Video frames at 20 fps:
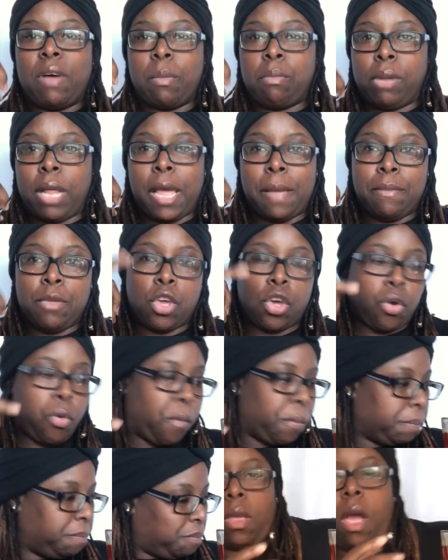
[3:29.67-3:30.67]
I blame
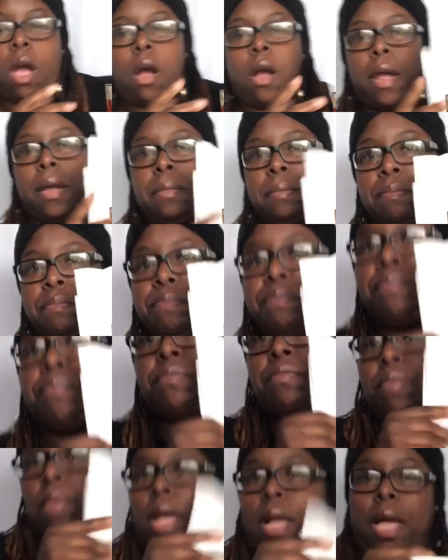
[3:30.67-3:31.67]
you. Alright,
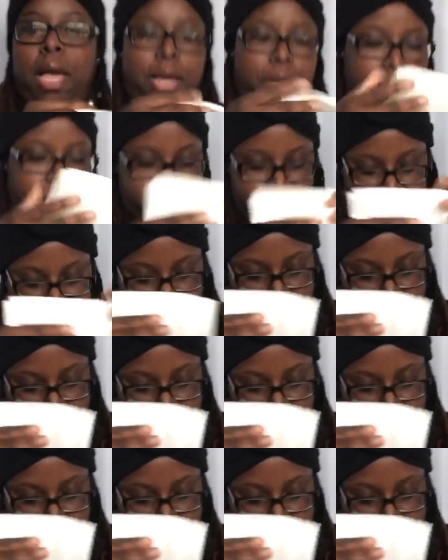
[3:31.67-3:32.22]
I got them.